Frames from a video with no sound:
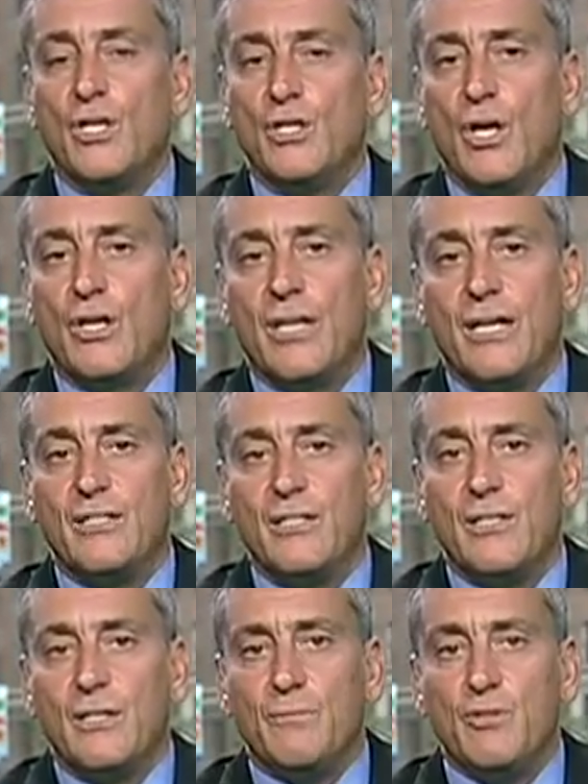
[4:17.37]

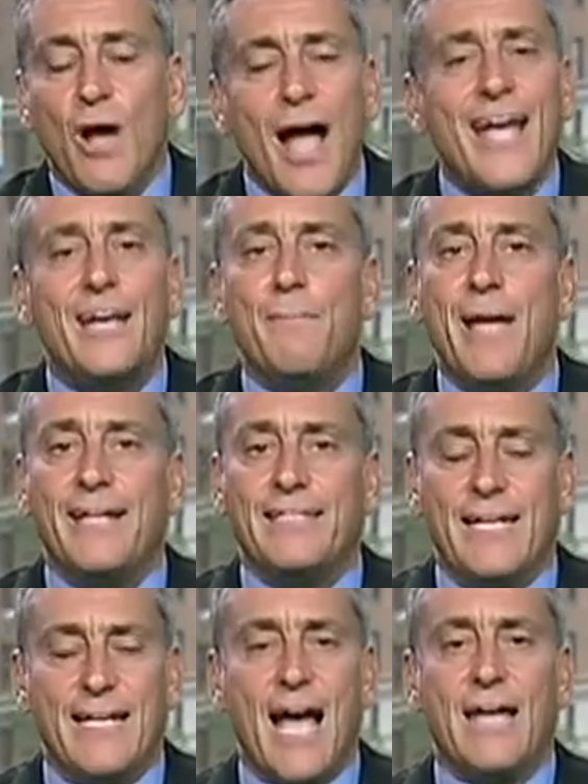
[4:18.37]
look, trying to make
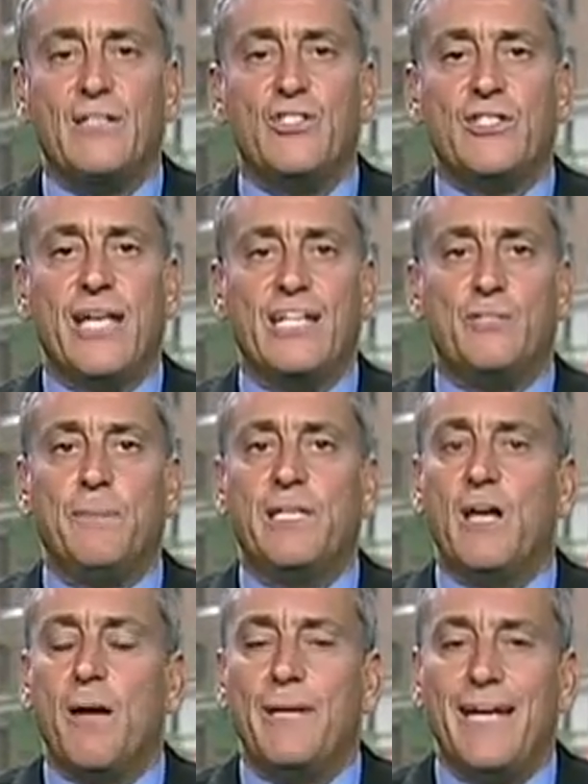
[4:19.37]
the United States
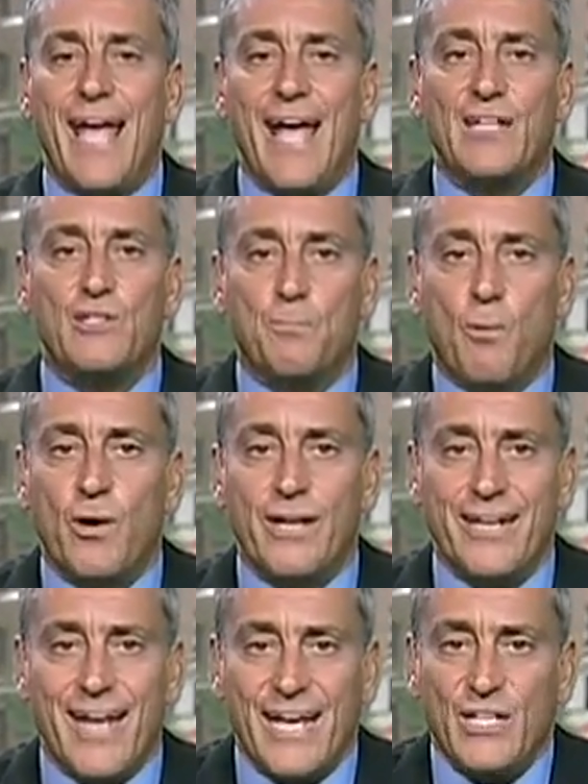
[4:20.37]
become an
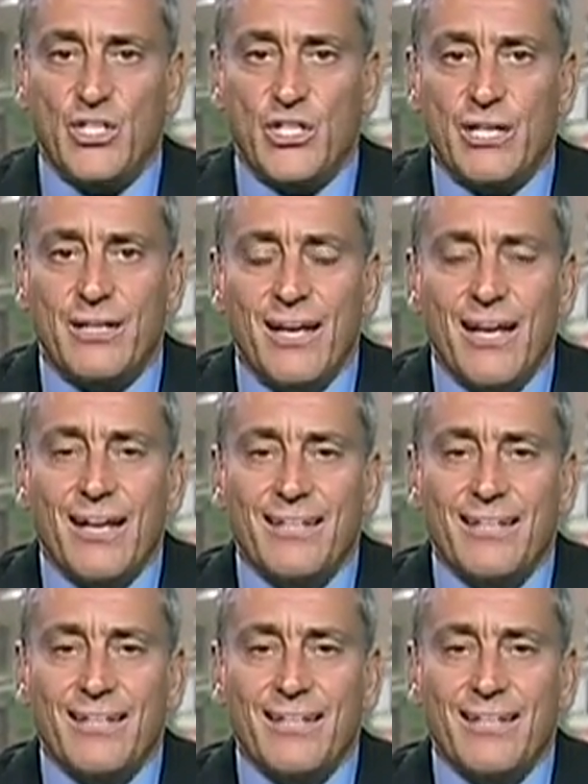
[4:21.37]
export nation,